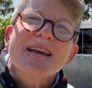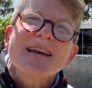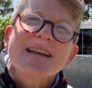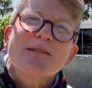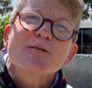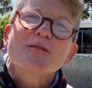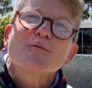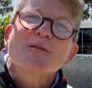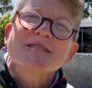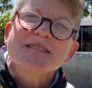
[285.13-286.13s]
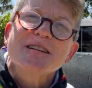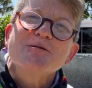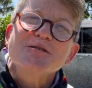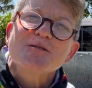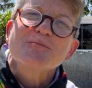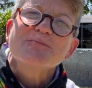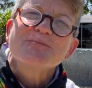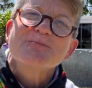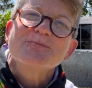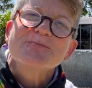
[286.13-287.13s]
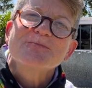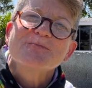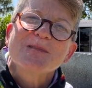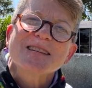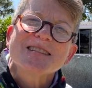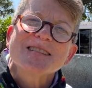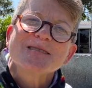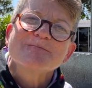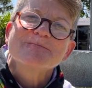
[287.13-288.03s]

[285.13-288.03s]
and I will look forward to seeing you soon. Blessings.